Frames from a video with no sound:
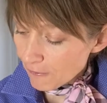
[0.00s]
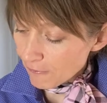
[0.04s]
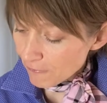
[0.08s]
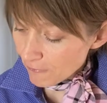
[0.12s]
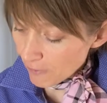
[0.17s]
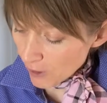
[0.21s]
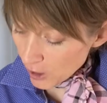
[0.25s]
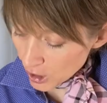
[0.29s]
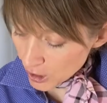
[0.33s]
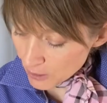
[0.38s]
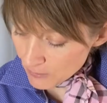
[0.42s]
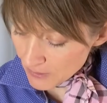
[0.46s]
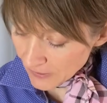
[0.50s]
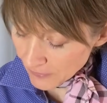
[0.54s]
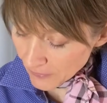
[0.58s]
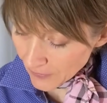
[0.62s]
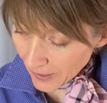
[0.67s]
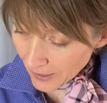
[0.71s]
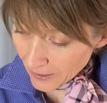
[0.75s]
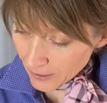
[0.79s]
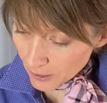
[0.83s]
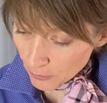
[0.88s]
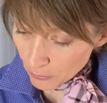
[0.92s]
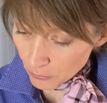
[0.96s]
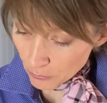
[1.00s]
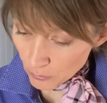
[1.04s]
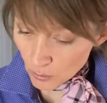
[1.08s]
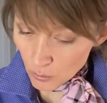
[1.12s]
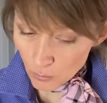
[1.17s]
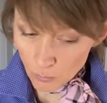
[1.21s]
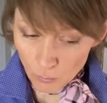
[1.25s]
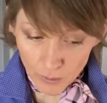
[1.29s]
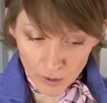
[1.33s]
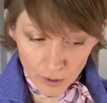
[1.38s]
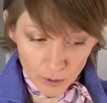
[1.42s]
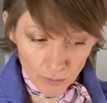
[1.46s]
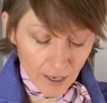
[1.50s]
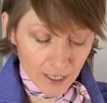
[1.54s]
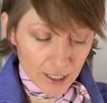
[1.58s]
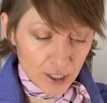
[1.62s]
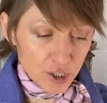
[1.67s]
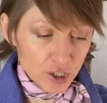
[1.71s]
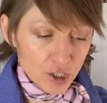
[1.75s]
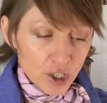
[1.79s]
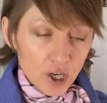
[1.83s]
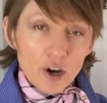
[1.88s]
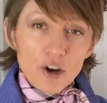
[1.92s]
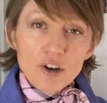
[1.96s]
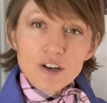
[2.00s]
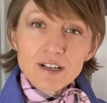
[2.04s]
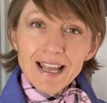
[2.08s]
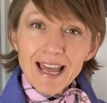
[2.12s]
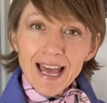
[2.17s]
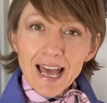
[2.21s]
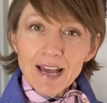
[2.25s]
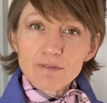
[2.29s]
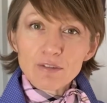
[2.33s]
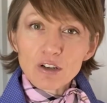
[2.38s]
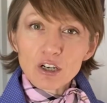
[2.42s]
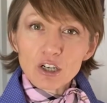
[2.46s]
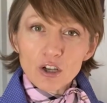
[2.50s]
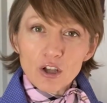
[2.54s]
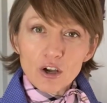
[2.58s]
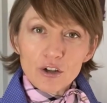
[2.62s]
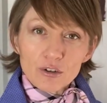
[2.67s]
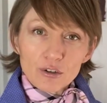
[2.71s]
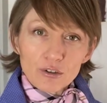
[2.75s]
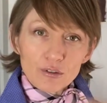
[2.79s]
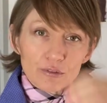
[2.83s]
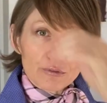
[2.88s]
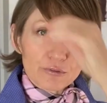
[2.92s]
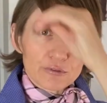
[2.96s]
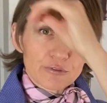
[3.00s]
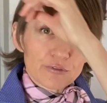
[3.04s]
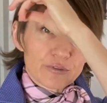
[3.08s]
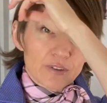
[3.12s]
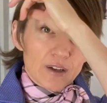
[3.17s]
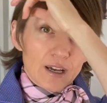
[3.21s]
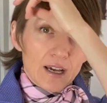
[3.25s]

Following that, I thought, well, I don't have a lot of